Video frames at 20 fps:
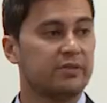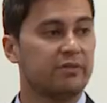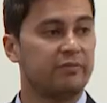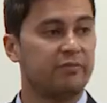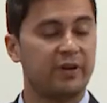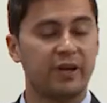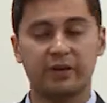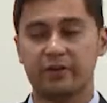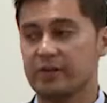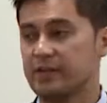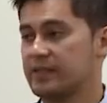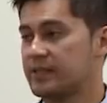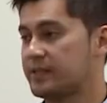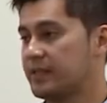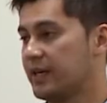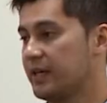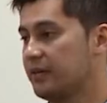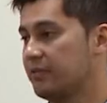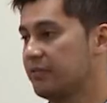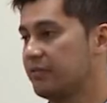a very
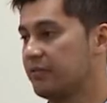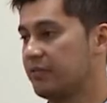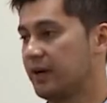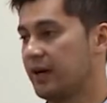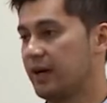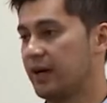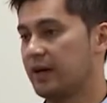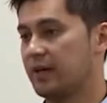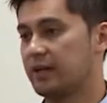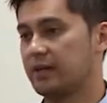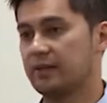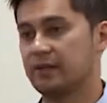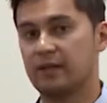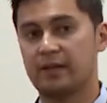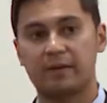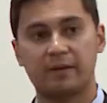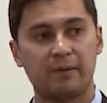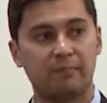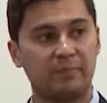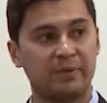safe
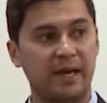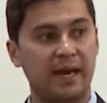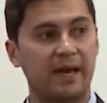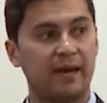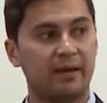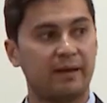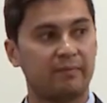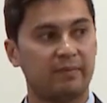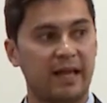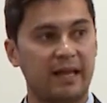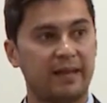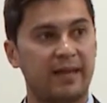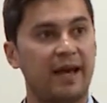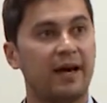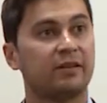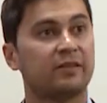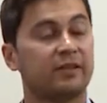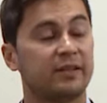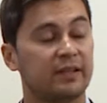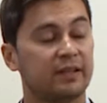
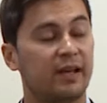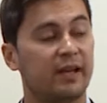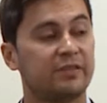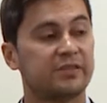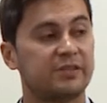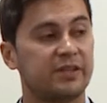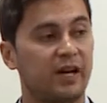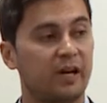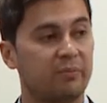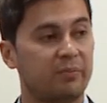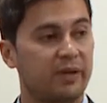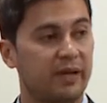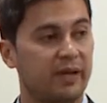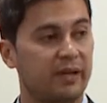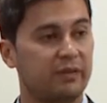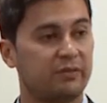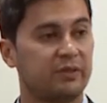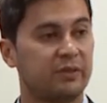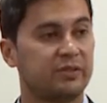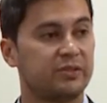healthy lifestyle
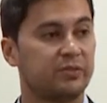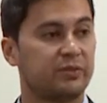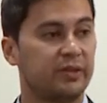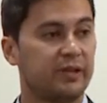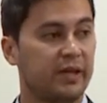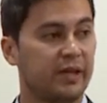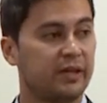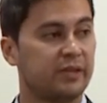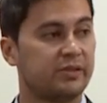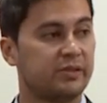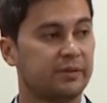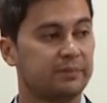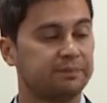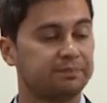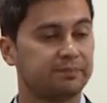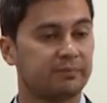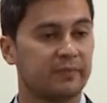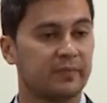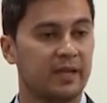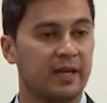behavior to engage in.
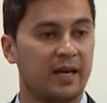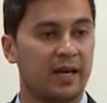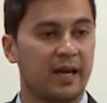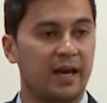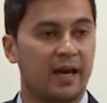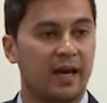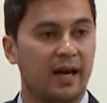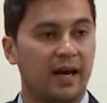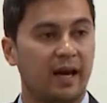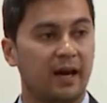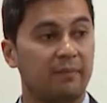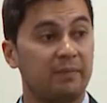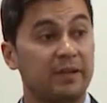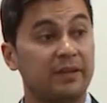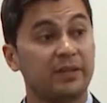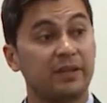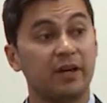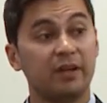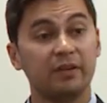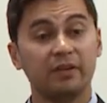
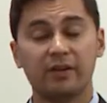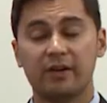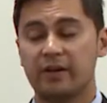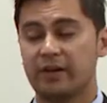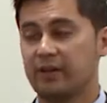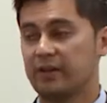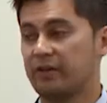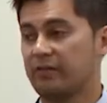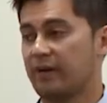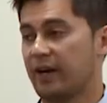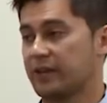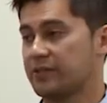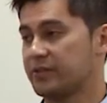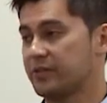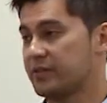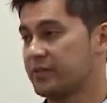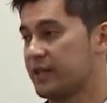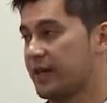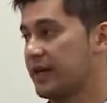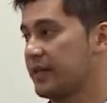And the other area of
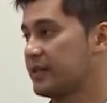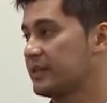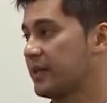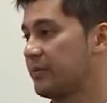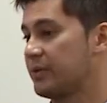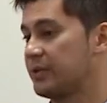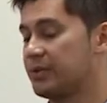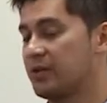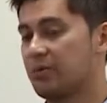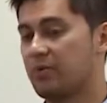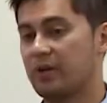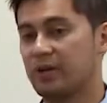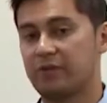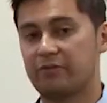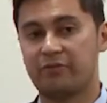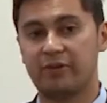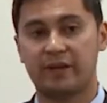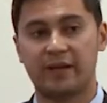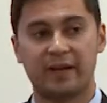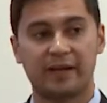exercise that we don't want to
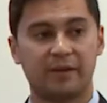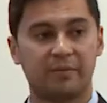forget